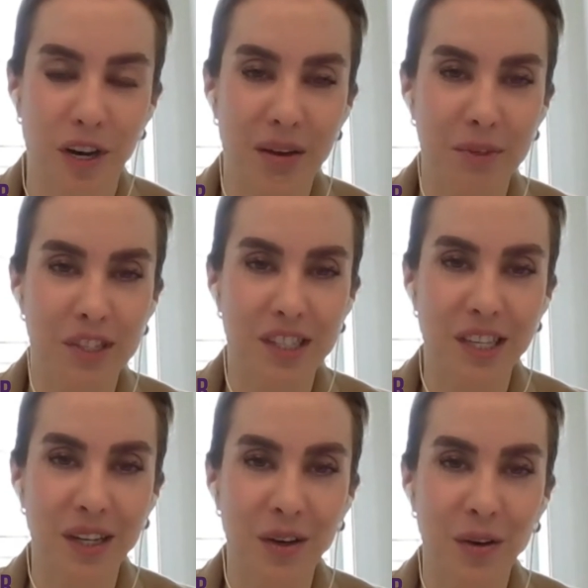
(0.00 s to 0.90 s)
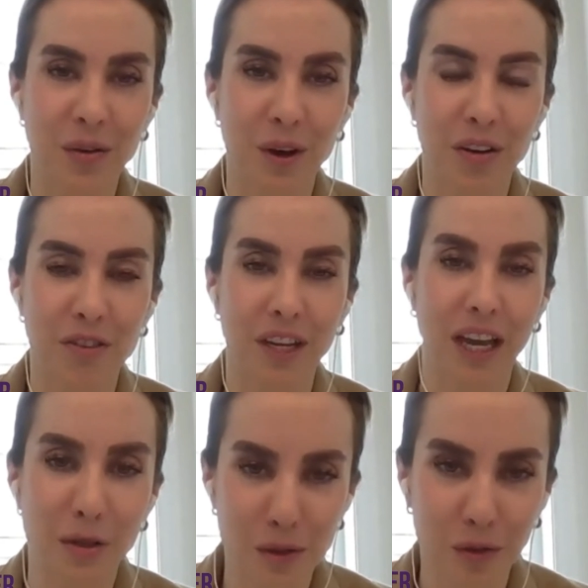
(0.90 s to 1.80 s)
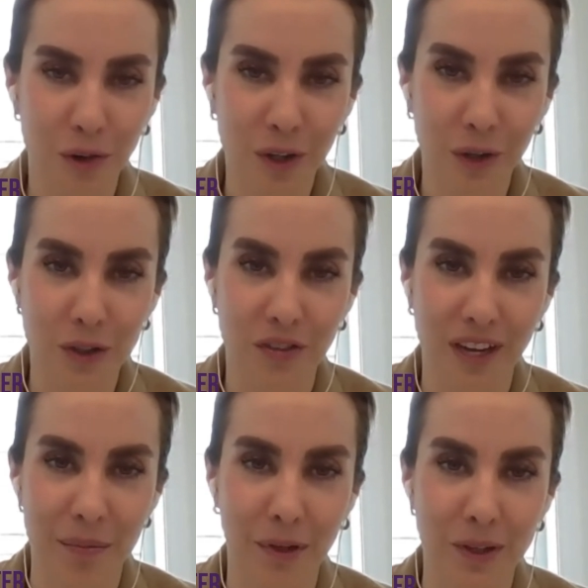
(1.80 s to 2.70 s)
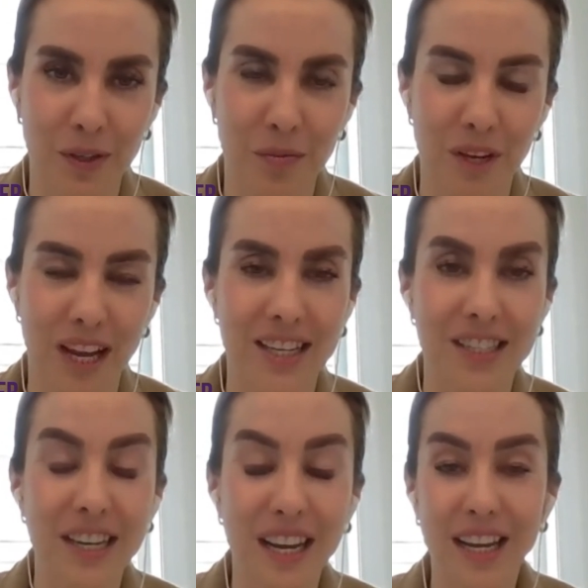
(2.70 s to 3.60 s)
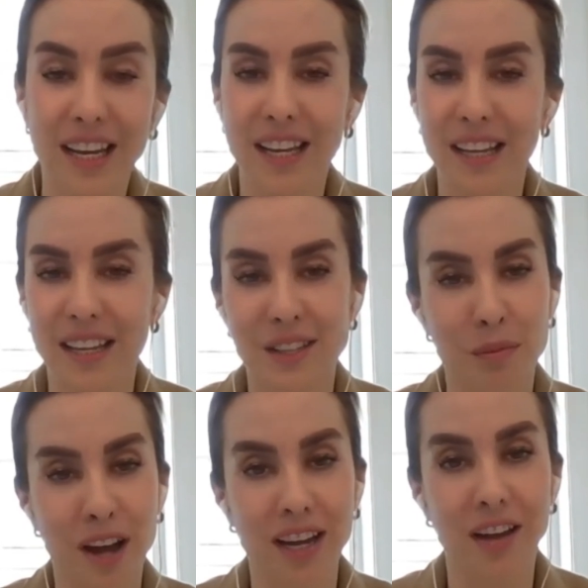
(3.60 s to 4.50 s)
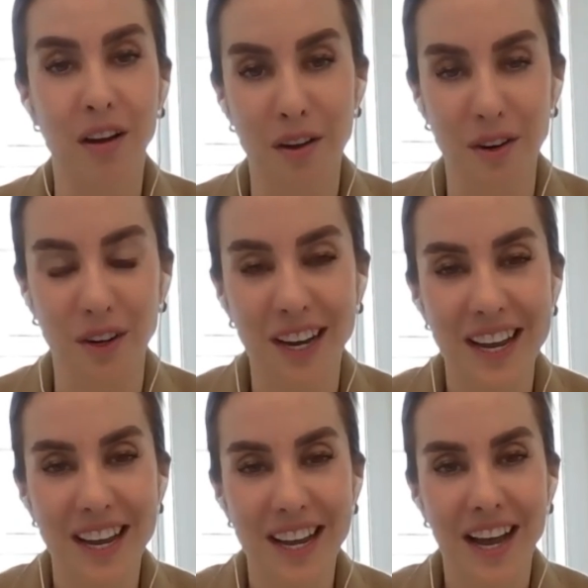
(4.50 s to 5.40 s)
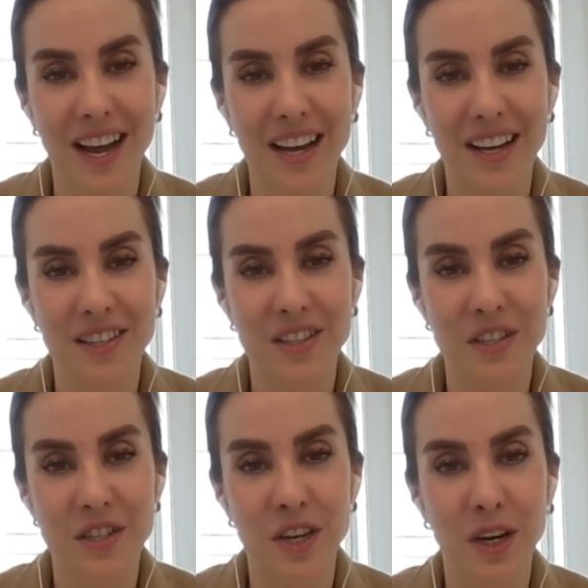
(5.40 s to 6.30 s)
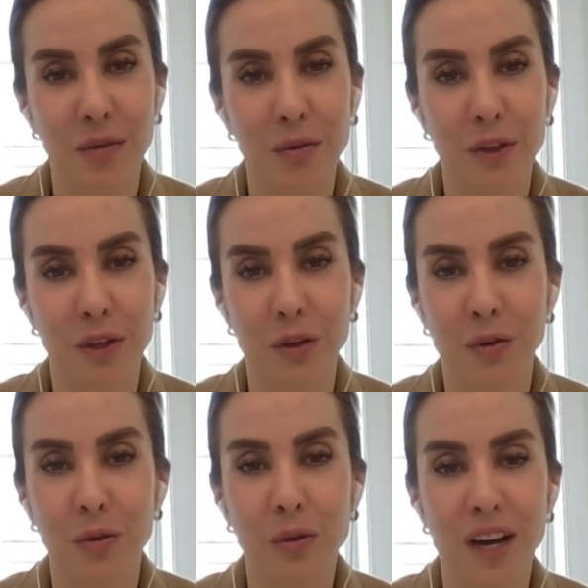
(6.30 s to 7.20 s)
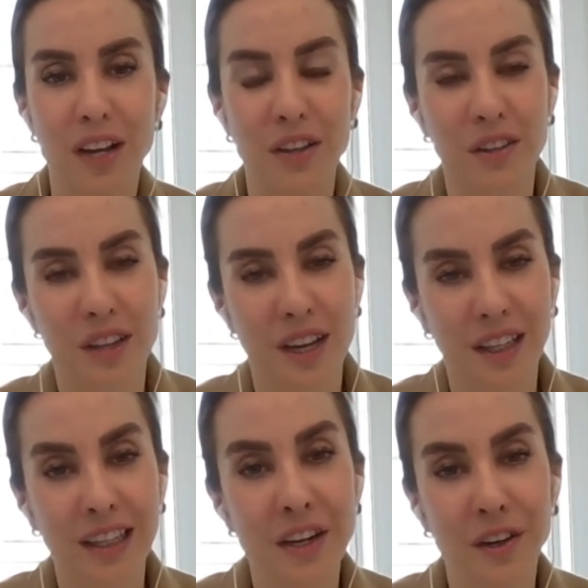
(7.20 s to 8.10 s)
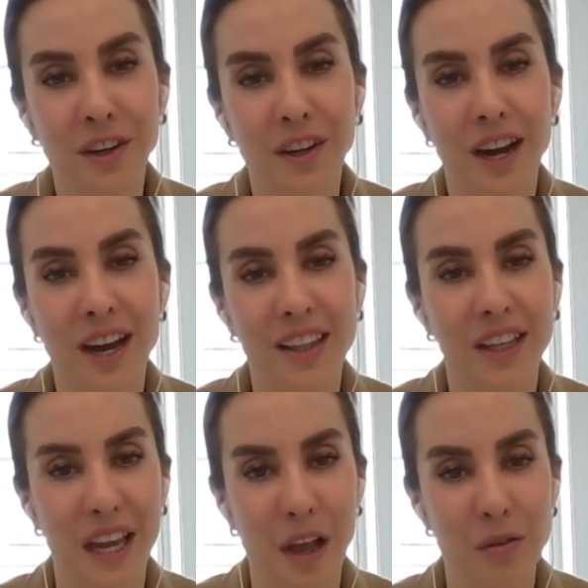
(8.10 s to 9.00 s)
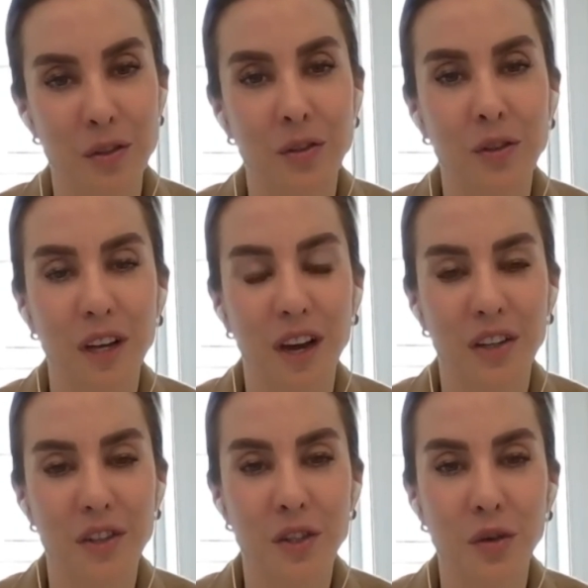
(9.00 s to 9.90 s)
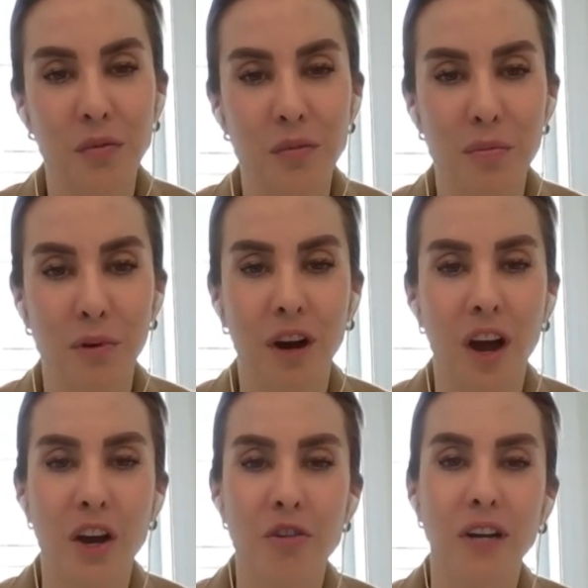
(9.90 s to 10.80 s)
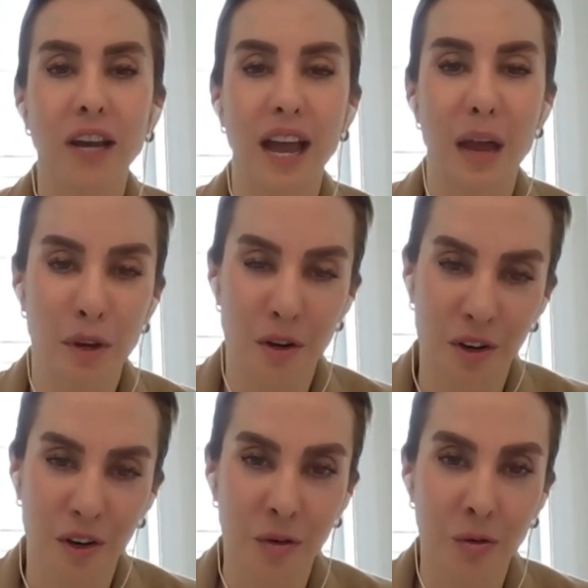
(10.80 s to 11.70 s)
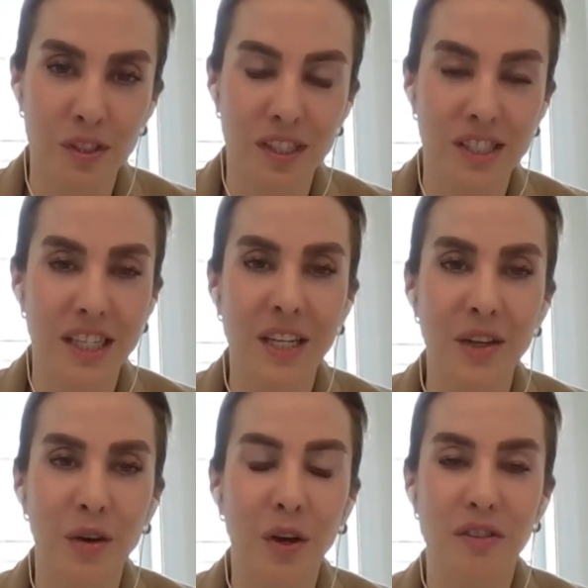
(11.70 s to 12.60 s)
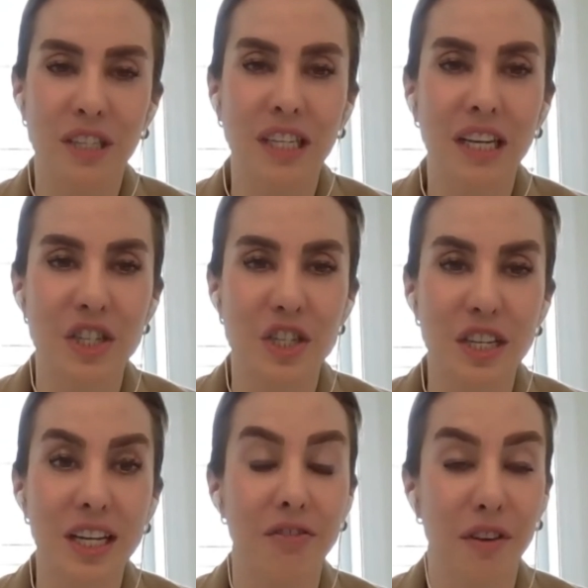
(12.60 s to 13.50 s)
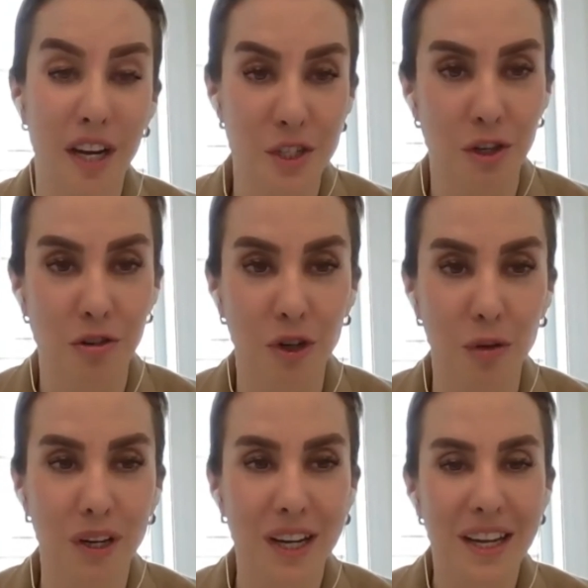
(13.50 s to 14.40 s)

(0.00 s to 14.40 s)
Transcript: I am the CEO of the Council for Inclusive Capitalism. And today it is my honor to share with you a leader at the Council, our steward member, Audrey Hametner, who is the CEO of THG Advisory Group.